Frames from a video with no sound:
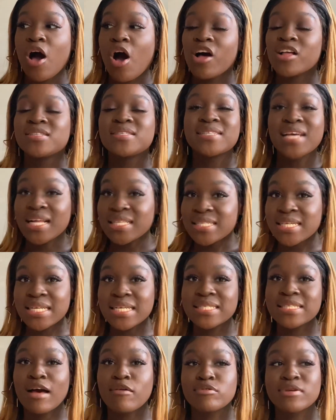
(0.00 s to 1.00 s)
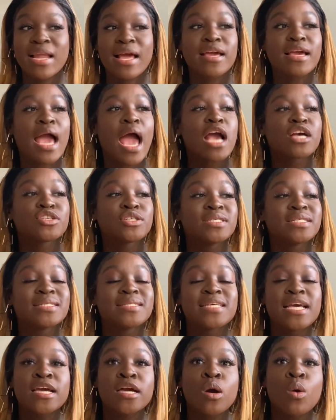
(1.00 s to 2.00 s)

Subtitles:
on Saturdays I would like actually take